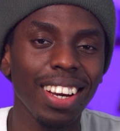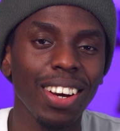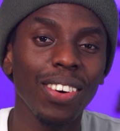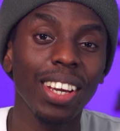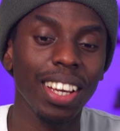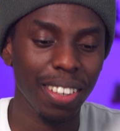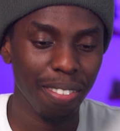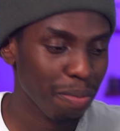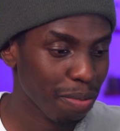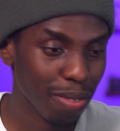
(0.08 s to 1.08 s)
Okay,
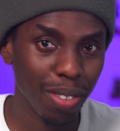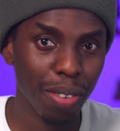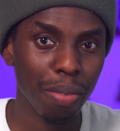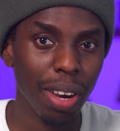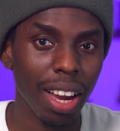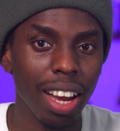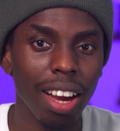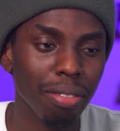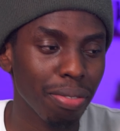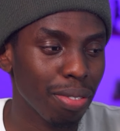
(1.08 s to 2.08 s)
I
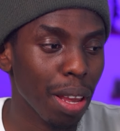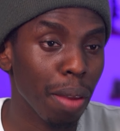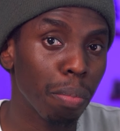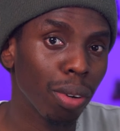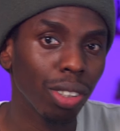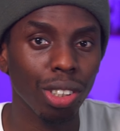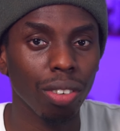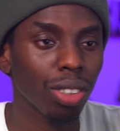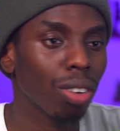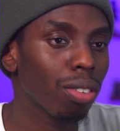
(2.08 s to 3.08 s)
have a bunch of
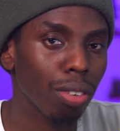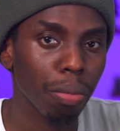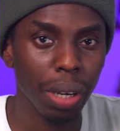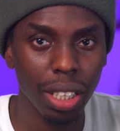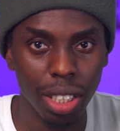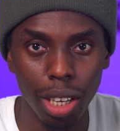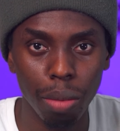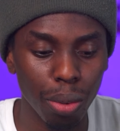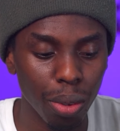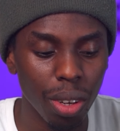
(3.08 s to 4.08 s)
stuff on my
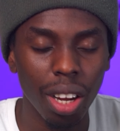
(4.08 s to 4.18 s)
table,